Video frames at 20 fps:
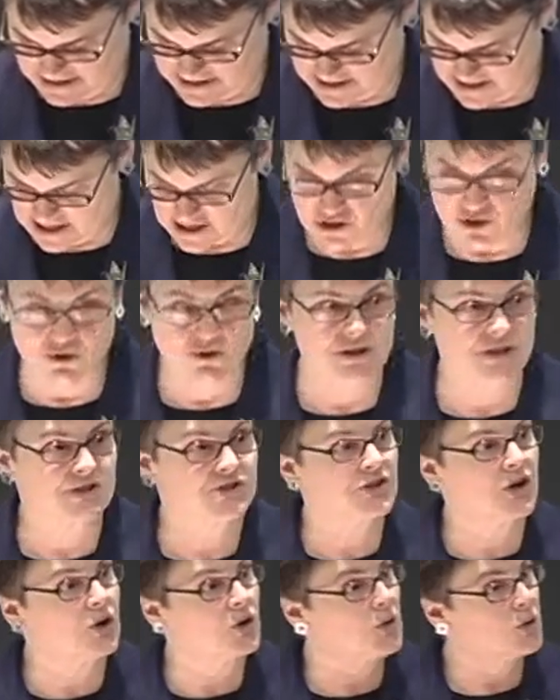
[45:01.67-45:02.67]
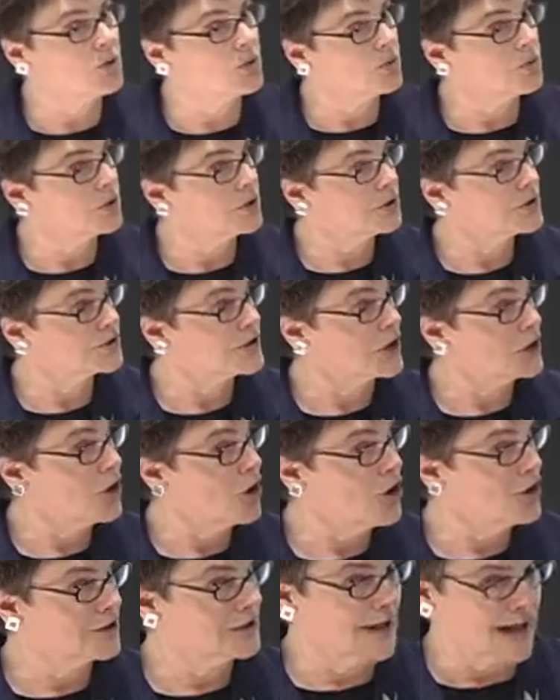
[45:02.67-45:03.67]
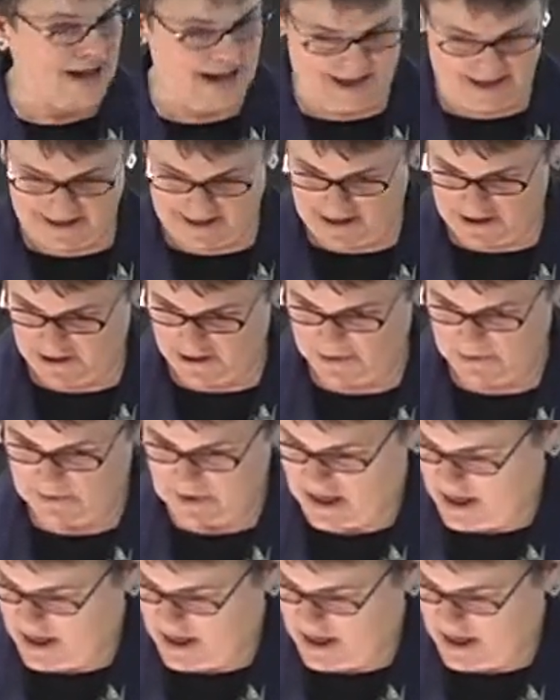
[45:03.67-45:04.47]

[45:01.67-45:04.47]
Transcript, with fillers: century, so there's a long lag there.